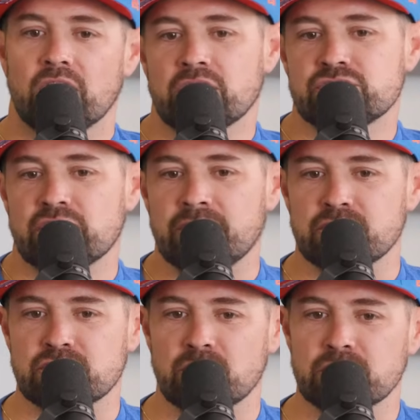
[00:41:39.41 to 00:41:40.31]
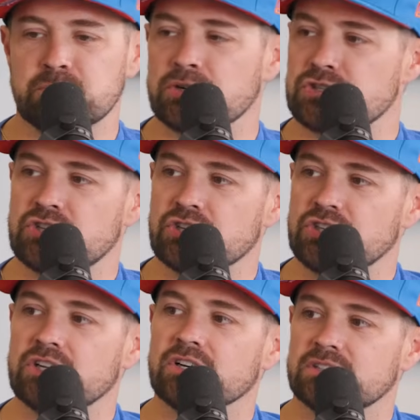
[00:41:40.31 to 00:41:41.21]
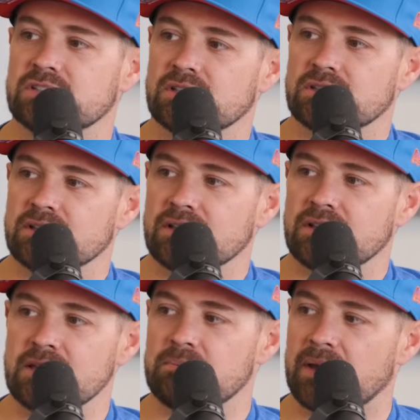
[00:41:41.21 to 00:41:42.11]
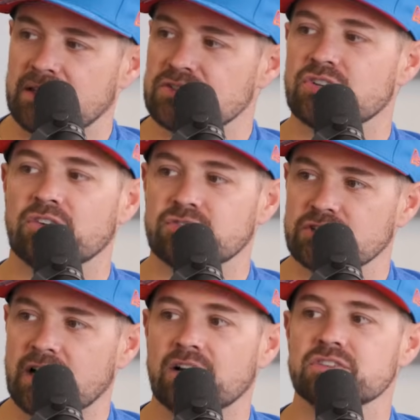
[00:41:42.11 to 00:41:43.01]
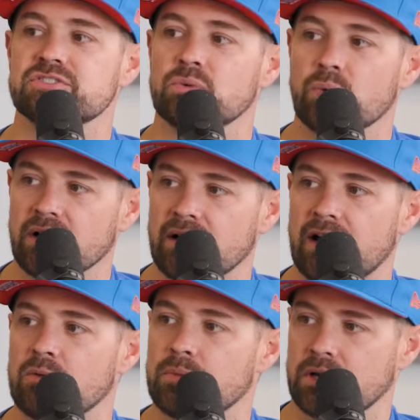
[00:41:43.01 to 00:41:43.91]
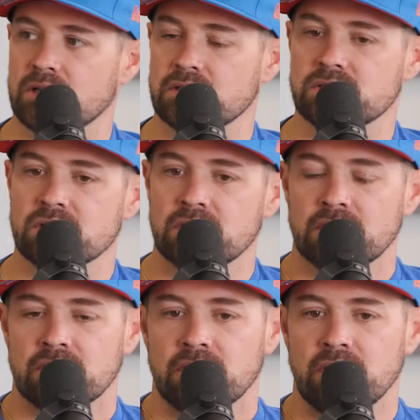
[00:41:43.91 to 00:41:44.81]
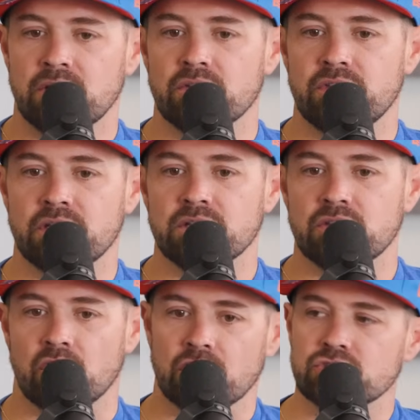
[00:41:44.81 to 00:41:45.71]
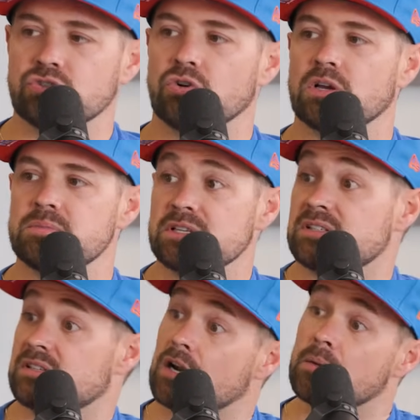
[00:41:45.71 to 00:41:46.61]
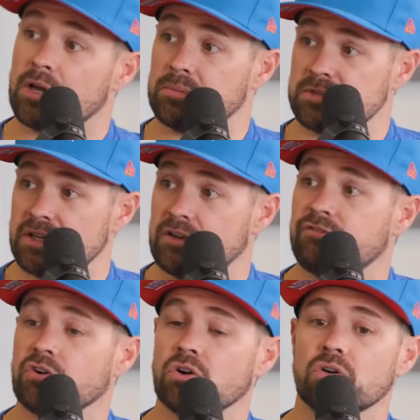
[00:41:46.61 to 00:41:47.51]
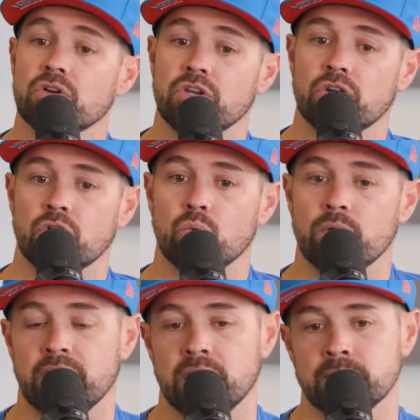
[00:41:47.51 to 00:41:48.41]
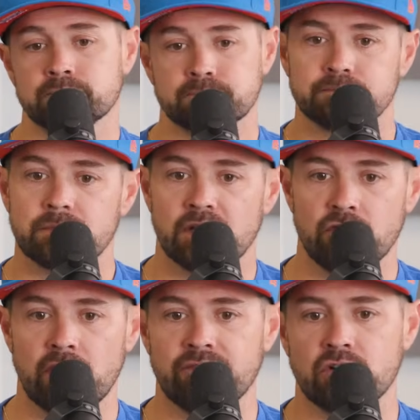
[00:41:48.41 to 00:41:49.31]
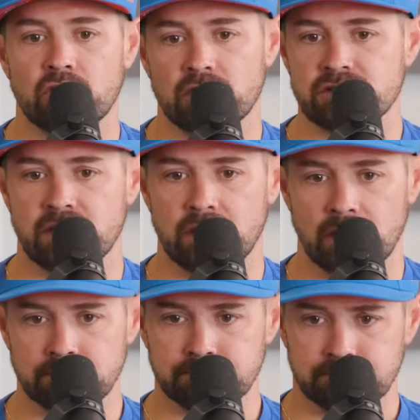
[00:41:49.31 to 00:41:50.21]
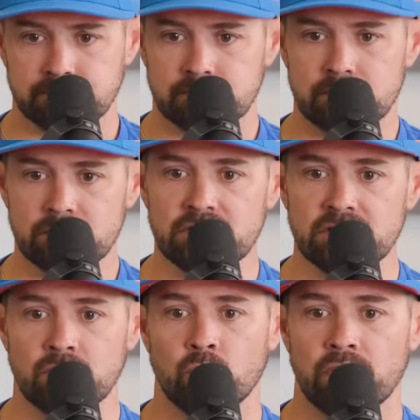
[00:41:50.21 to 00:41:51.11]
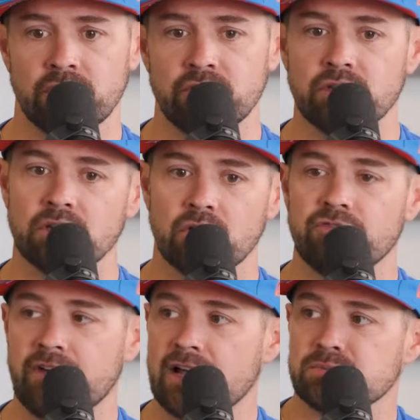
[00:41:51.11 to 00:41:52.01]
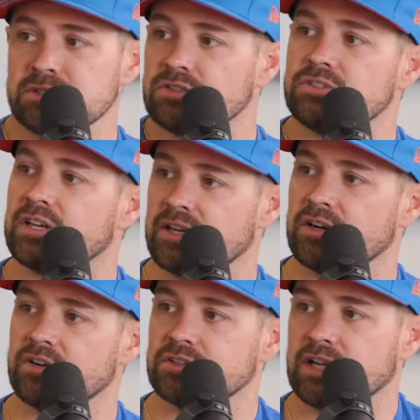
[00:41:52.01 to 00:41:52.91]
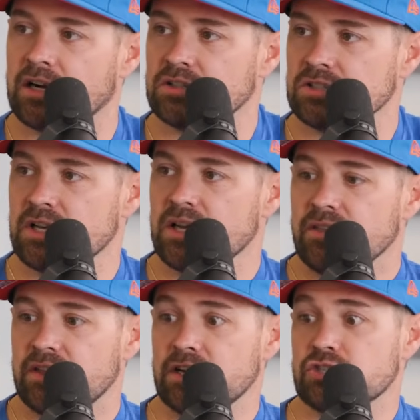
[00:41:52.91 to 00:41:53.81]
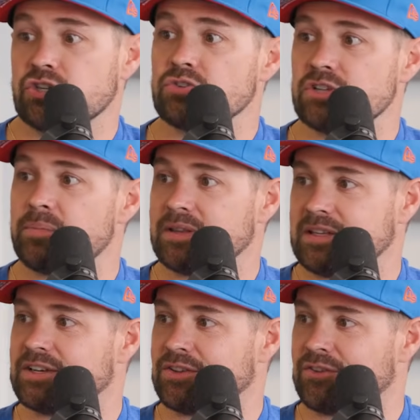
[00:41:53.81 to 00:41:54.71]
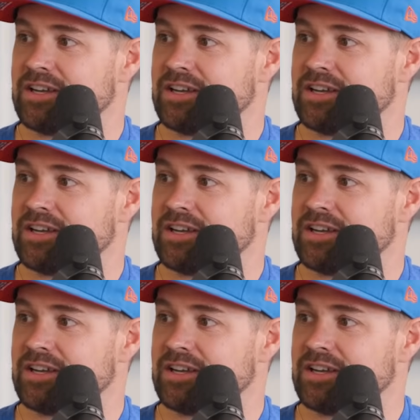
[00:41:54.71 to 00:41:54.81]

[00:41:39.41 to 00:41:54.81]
us drivers always push Goodyear to keep making softer tires that wear out because, then car control comes in, setup comes in for, if you have your car set up where you can go fast but still take care of your tires, then it shows up at the end of the